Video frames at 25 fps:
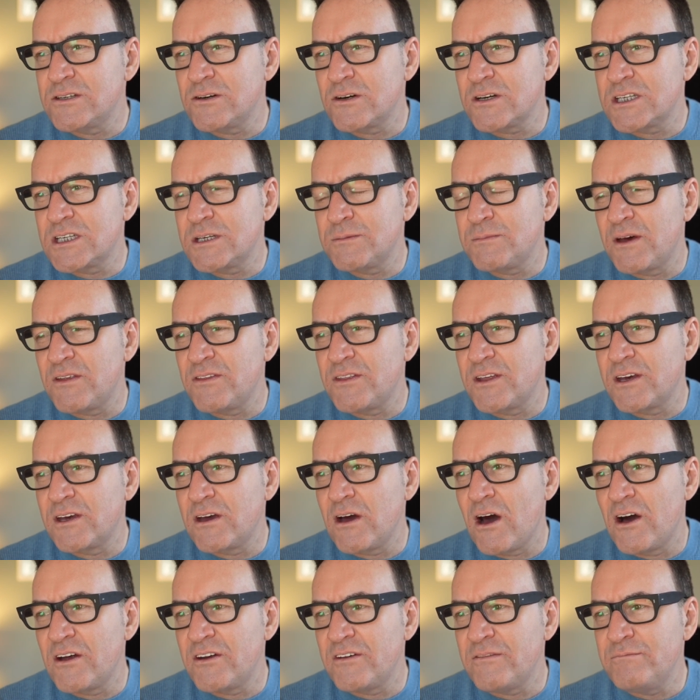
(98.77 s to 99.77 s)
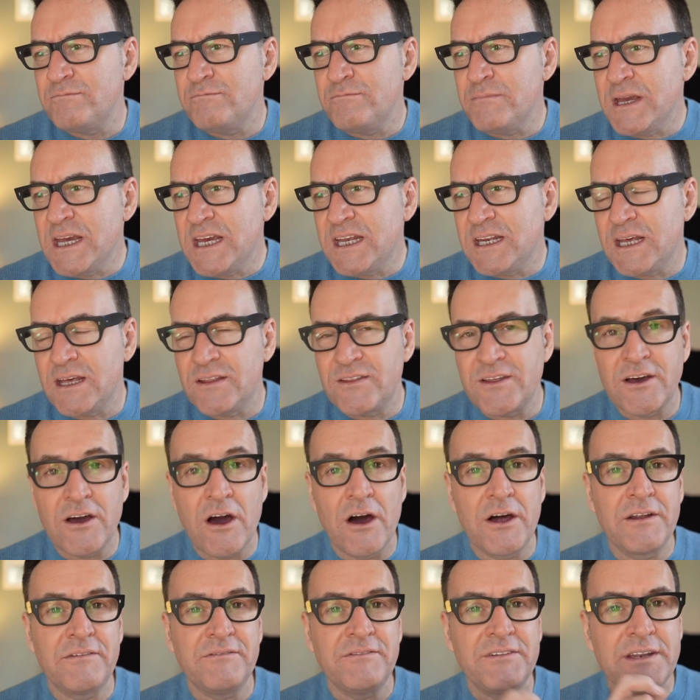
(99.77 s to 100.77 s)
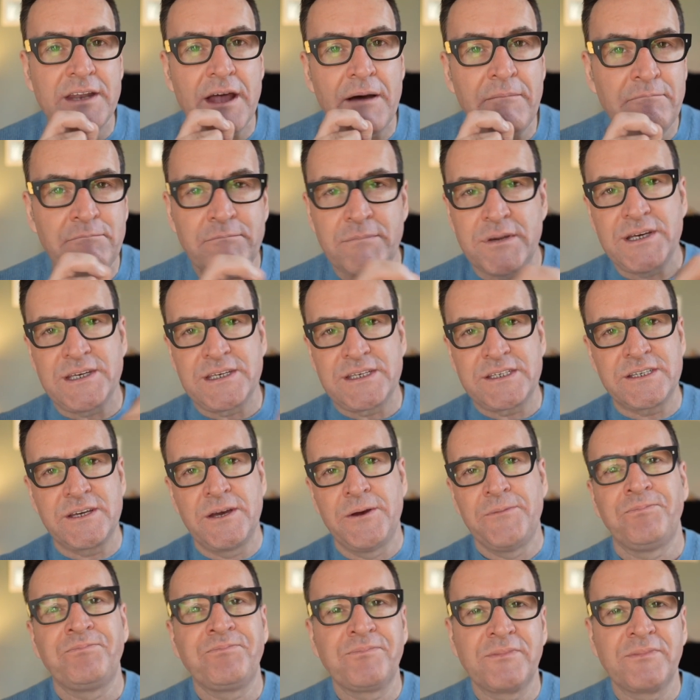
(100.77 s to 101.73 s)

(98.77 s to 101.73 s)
talks about the God of meaning, the God of numbers.